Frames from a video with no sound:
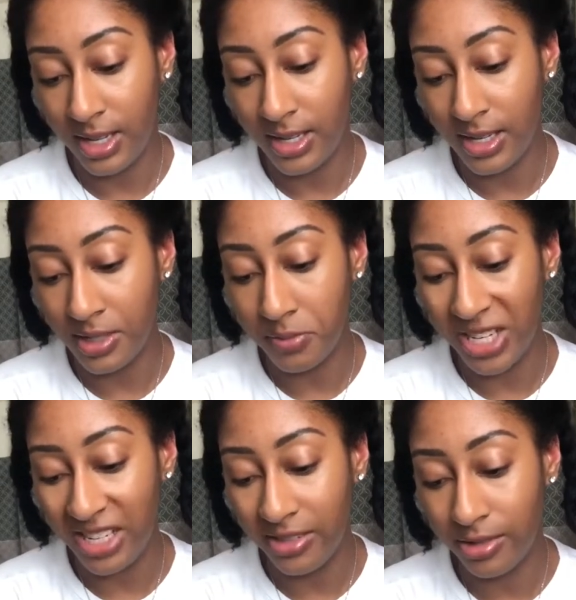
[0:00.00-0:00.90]
I guess,
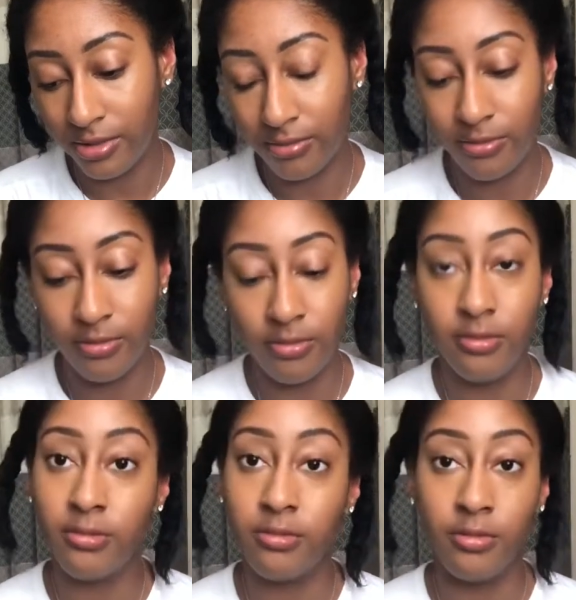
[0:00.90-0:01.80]
beige.
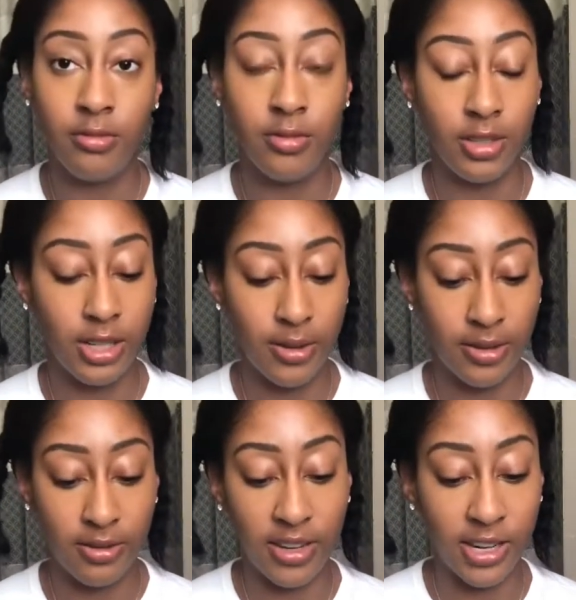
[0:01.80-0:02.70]
They're like a
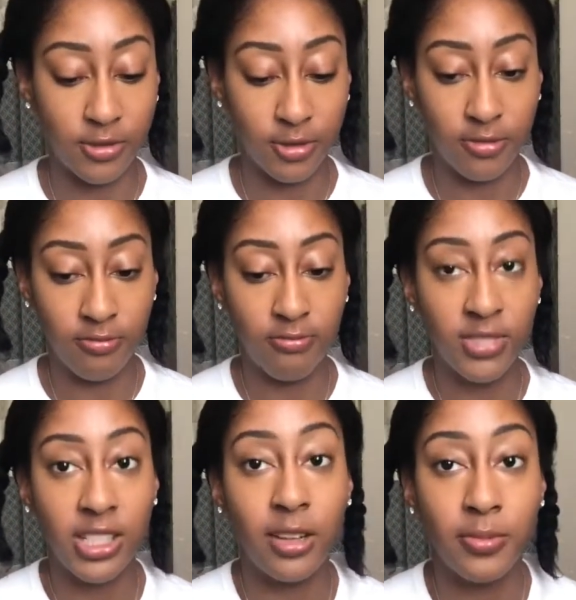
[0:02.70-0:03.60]
natural
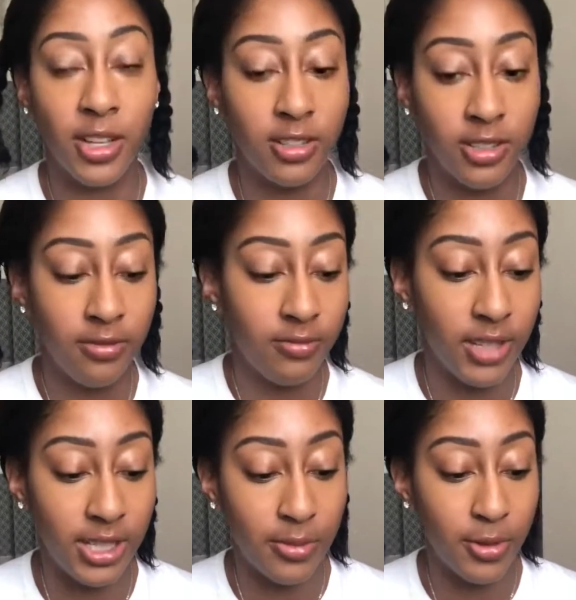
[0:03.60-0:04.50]
scalp color,
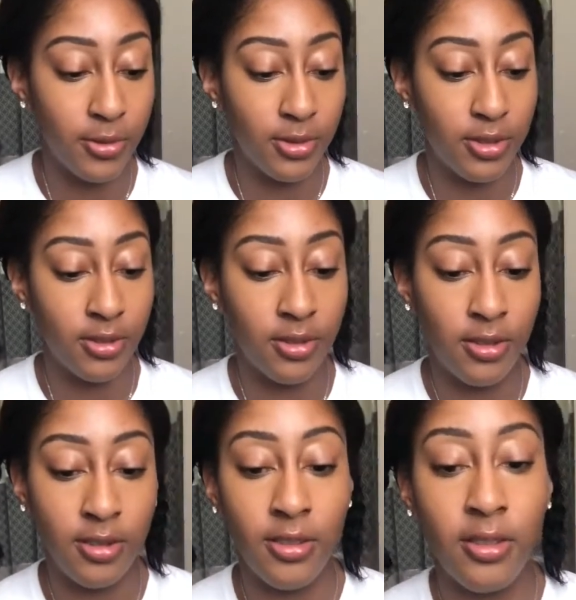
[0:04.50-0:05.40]
I suppose.
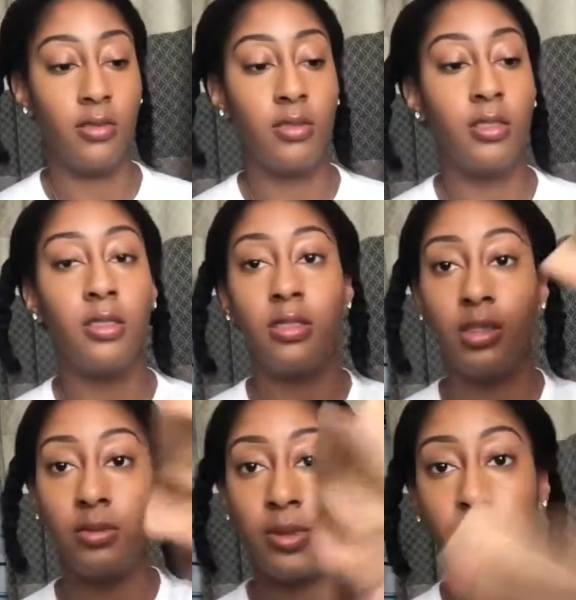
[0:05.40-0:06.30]

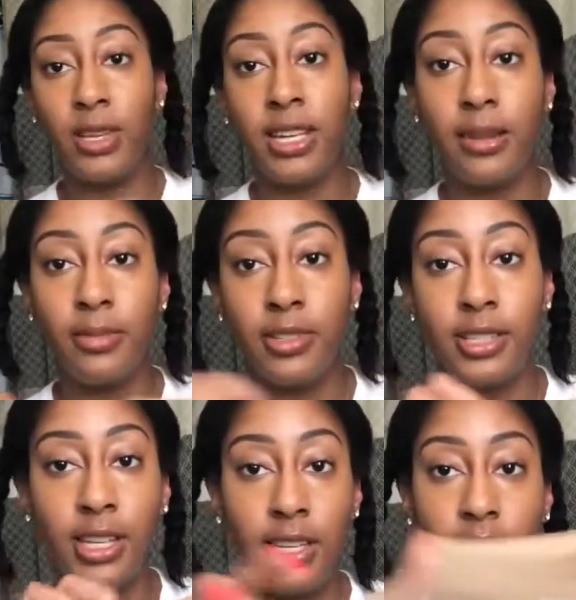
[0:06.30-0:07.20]
This is what the wig cap looks
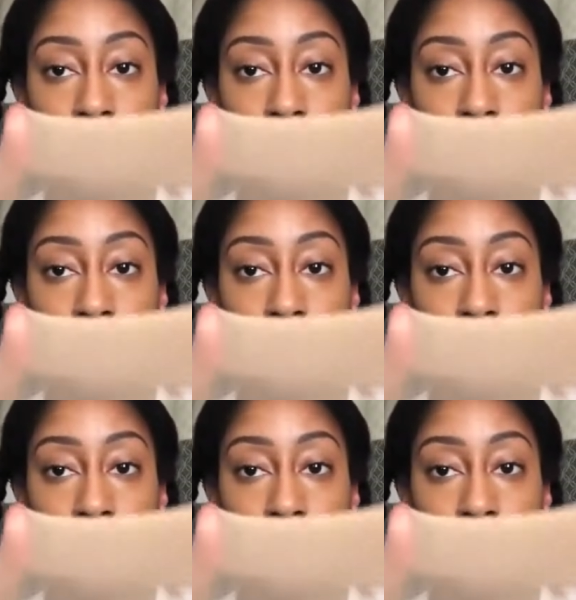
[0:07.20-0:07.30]
like.